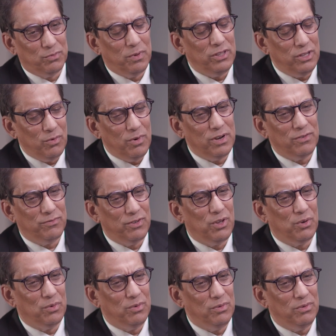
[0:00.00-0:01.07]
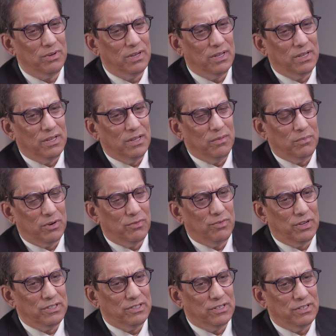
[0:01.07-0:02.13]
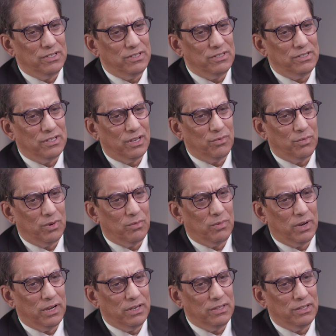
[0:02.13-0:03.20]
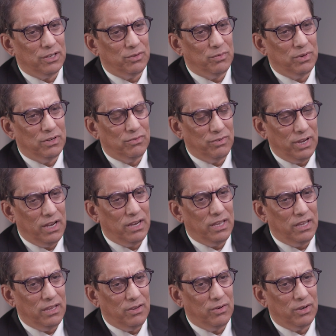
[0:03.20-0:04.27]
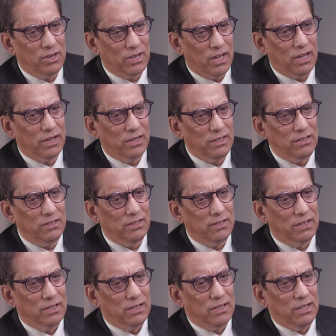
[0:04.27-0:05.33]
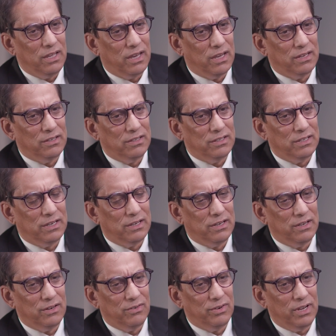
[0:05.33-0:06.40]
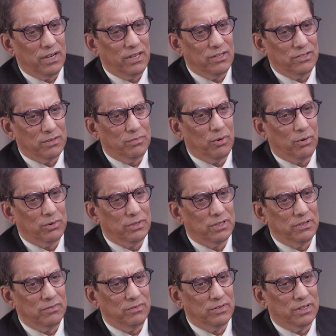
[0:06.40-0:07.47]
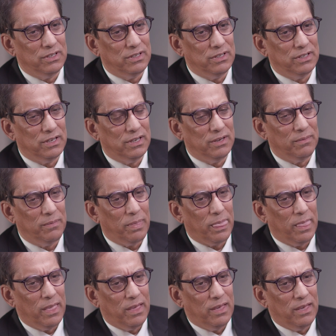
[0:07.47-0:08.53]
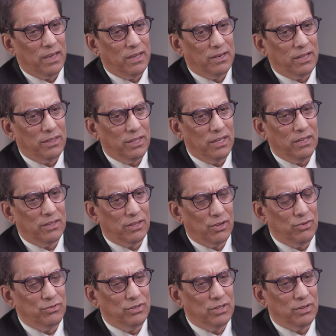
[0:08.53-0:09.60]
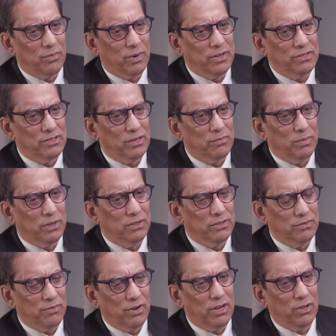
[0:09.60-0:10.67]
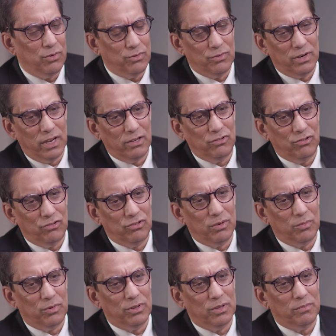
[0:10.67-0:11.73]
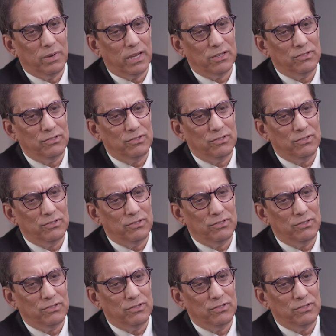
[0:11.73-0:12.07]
But there were a few professors that were white that were really kind and really supportive, and And I think those are the ones that built a very good relationship with the black